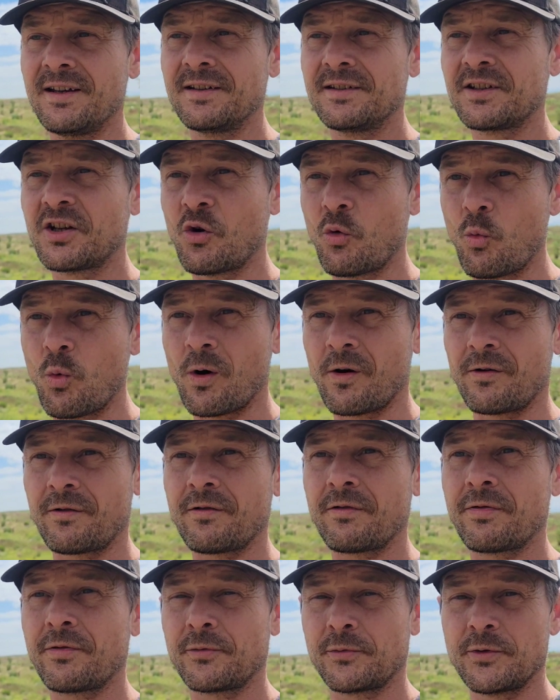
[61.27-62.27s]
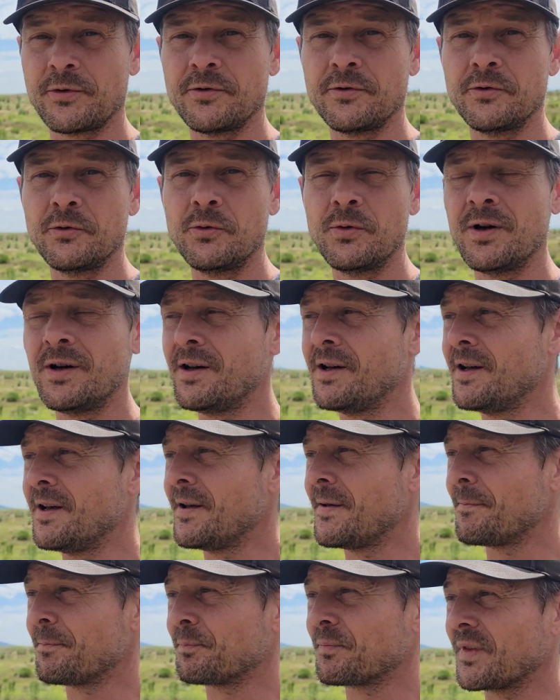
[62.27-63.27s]
to work through
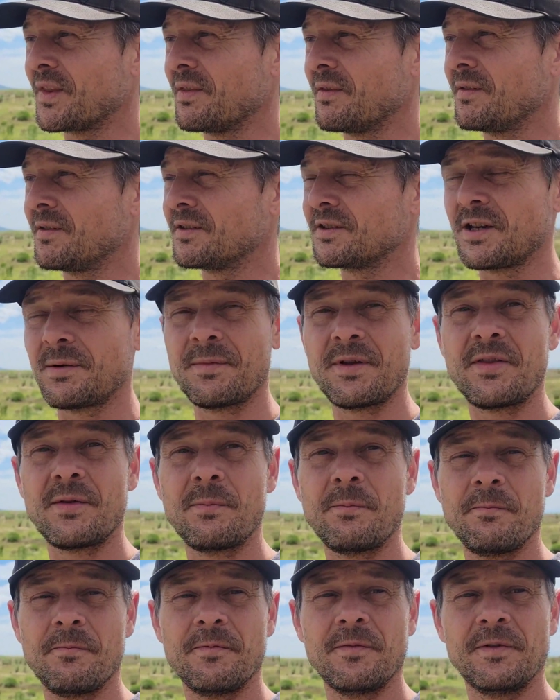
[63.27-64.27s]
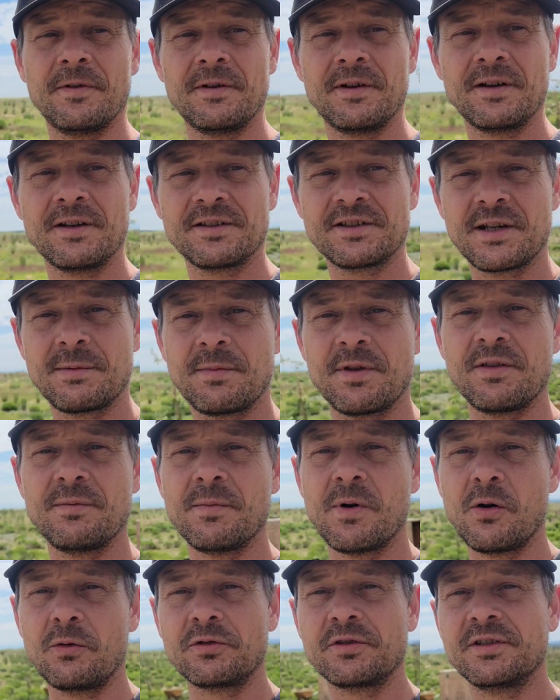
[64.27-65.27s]
some of the
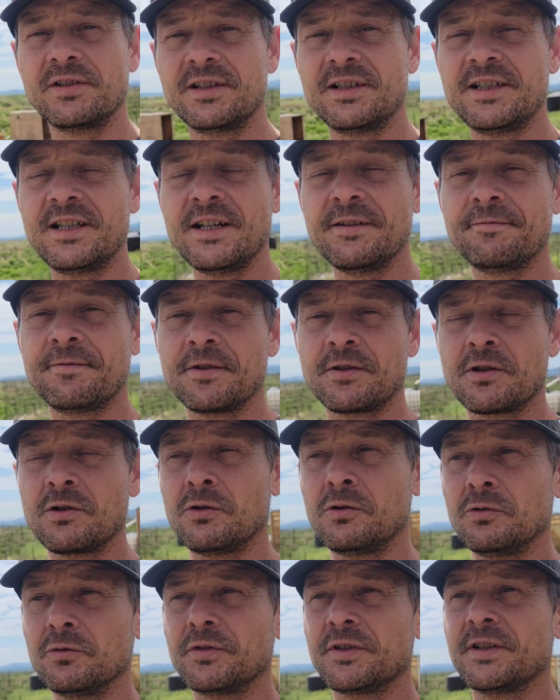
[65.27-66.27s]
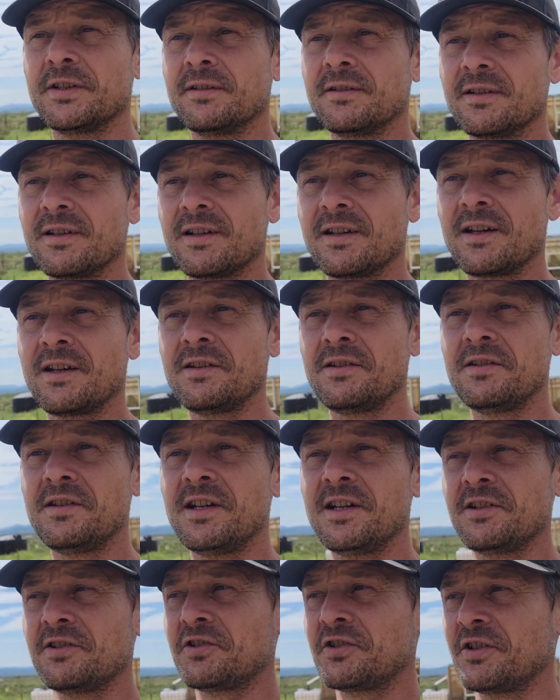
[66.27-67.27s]
most difficult
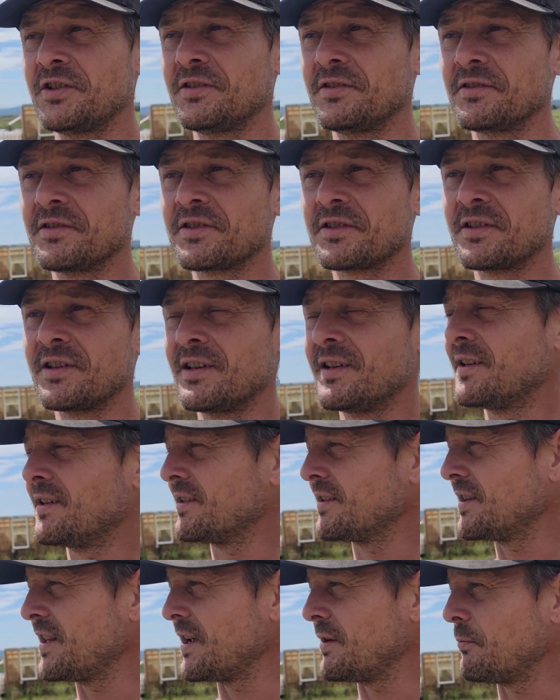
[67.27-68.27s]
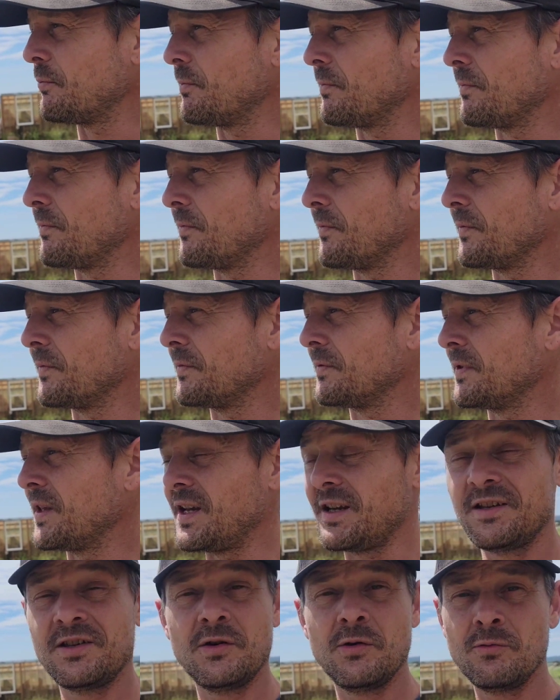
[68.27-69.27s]
conditions that
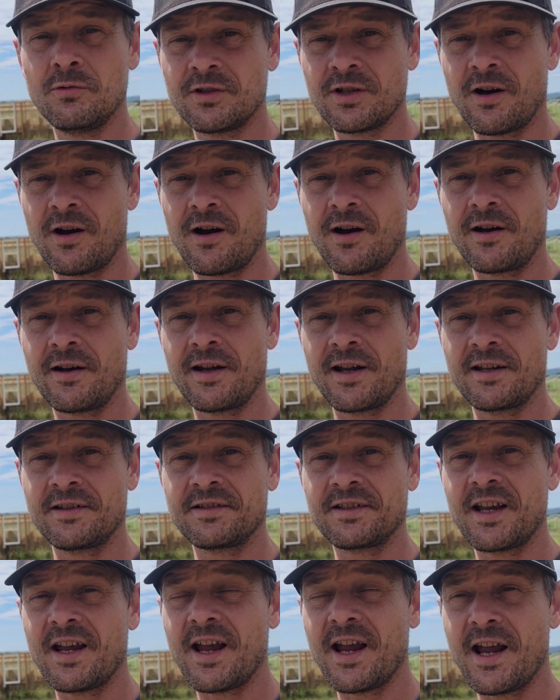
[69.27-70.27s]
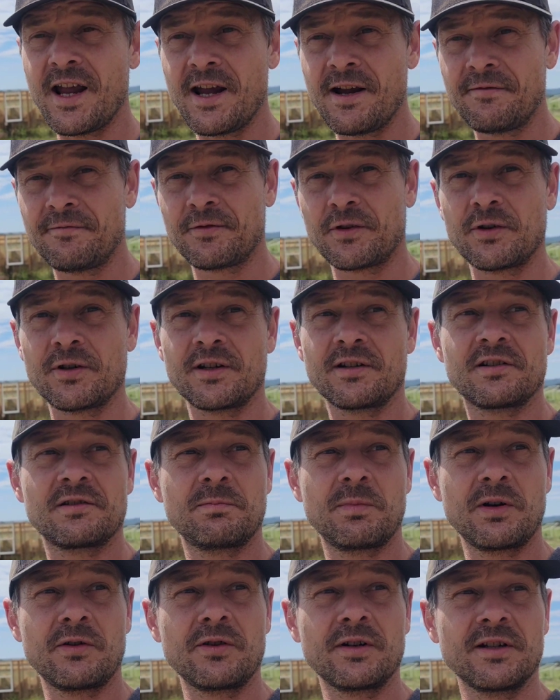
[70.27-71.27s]
Utah has ever
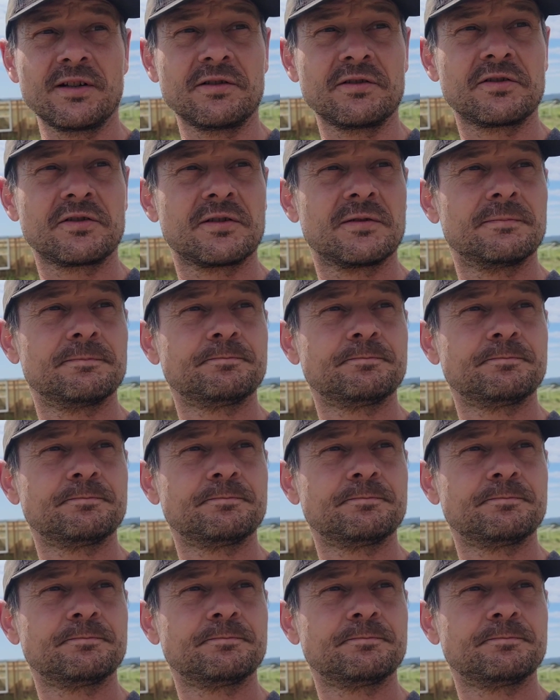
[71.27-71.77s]
experienced.